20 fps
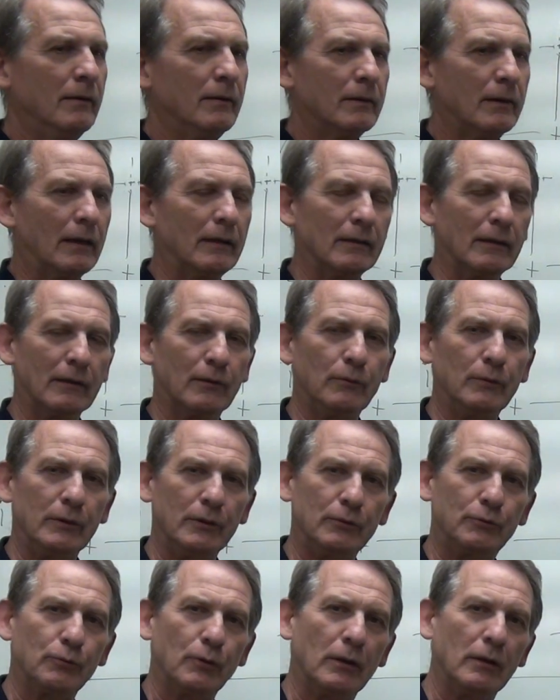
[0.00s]
Kind of like when
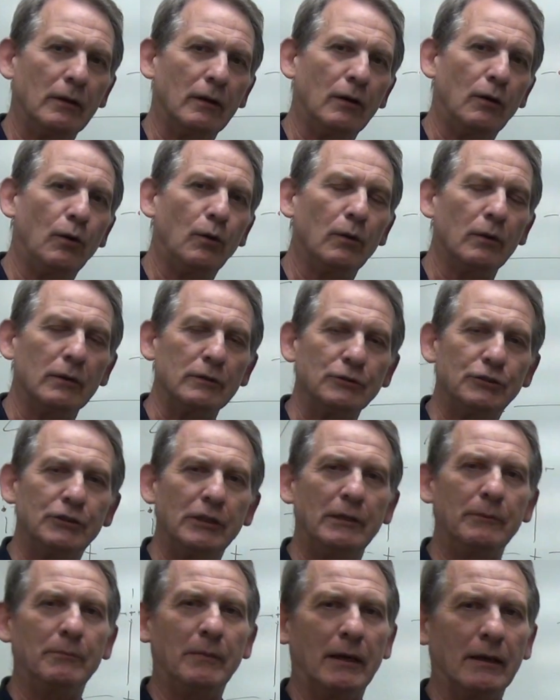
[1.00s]
you drill a hole in
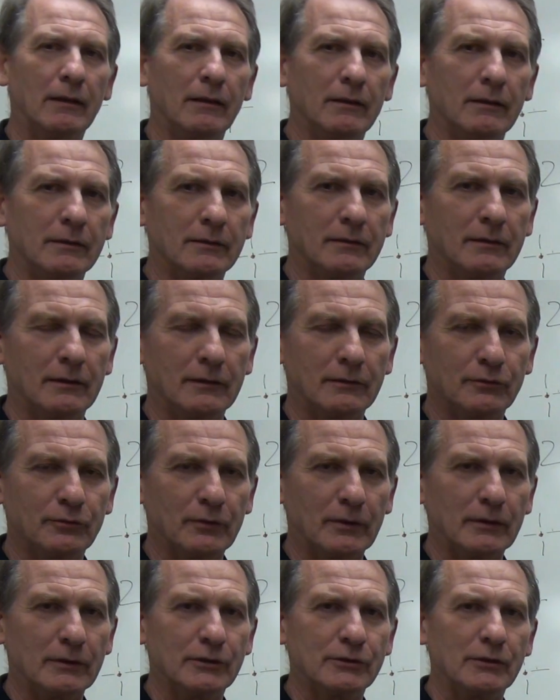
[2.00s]
sheet metal, it's
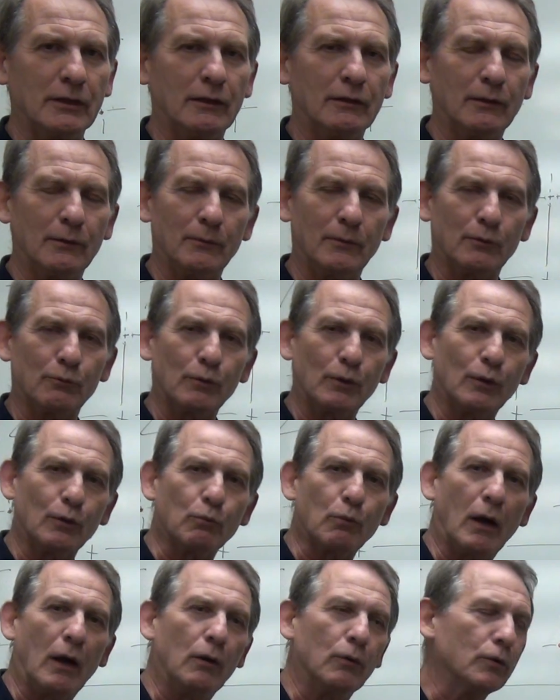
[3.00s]
very seldom a real
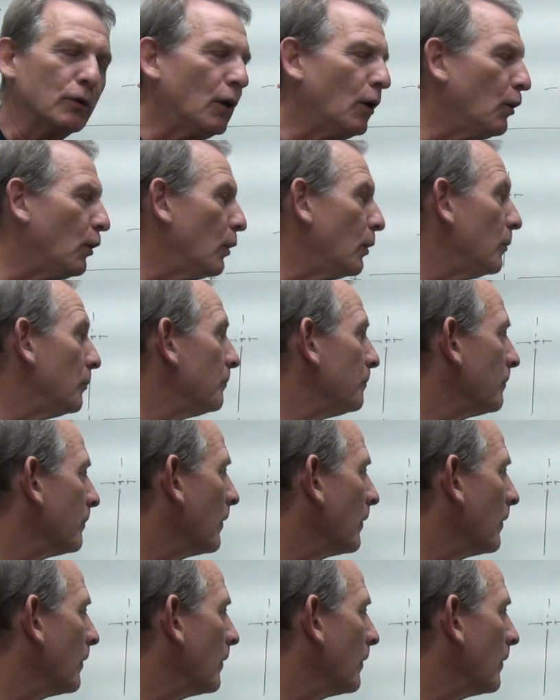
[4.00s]
round hole.